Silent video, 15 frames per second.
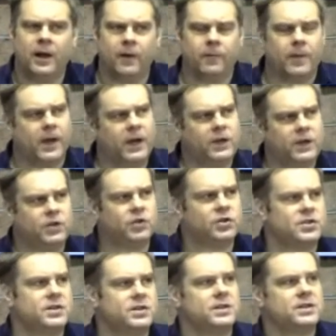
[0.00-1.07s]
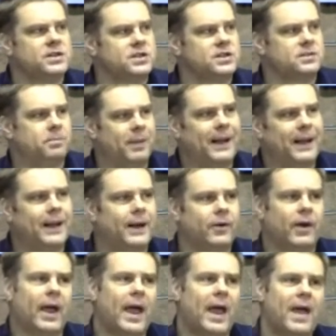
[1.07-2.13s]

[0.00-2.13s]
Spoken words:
Now, he doesn't spell out